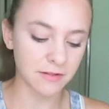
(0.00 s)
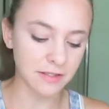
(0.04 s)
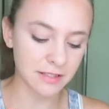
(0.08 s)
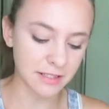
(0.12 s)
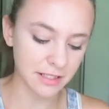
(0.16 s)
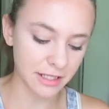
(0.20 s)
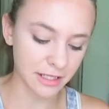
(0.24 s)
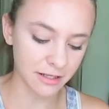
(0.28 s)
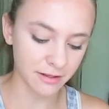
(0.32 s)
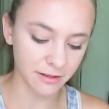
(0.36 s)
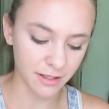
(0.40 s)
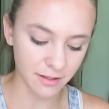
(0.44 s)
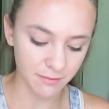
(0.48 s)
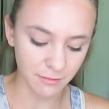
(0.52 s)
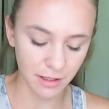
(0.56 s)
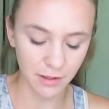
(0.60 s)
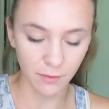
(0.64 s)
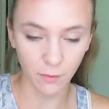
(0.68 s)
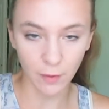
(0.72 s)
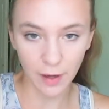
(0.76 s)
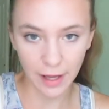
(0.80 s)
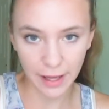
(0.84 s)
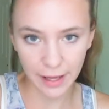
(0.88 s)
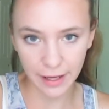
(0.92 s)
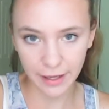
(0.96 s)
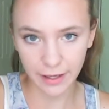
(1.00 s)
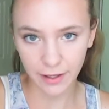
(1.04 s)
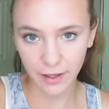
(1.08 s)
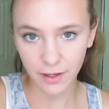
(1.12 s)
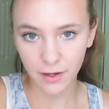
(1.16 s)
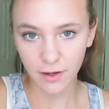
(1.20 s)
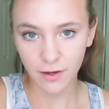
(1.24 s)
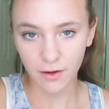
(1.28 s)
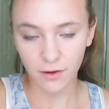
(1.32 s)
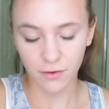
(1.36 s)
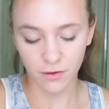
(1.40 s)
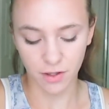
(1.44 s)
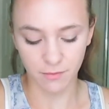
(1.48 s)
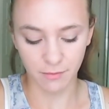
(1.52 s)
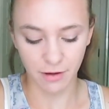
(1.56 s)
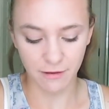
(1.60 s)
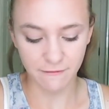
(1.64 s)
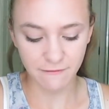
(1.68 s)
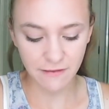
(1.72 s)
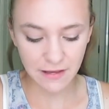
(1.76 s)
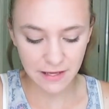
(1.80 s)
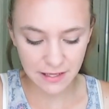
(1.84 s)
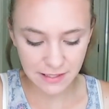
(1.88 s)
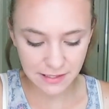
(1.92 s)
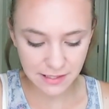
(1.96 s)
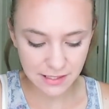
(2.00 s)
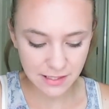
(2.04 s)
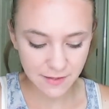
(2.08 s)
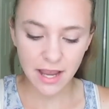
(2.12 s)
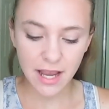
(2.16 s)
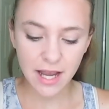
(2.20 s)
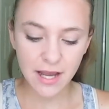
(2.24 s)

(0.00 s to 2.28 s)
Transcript: it's getting in my way or my face.